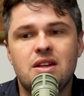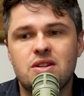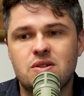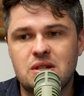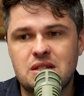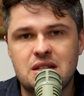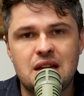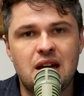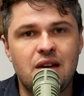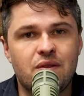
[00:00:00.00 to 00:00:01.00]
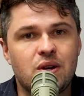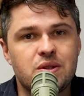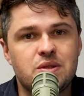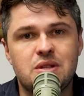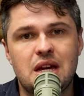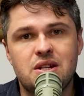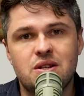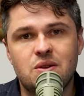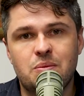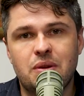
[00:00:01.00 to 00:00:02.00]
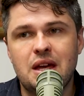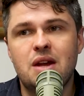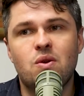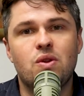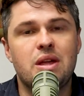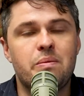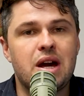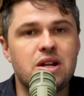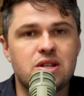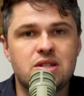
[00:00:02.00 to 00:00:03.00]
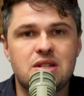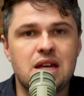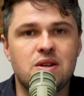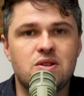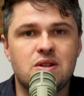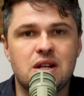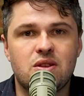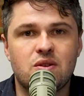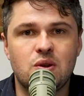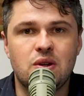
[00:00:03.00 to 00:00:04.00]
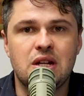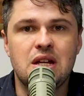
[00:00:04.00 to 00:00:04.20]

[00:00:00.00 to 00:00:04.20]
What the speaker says: So you sit down and have a consultation, do the plan, or they might just take you straight through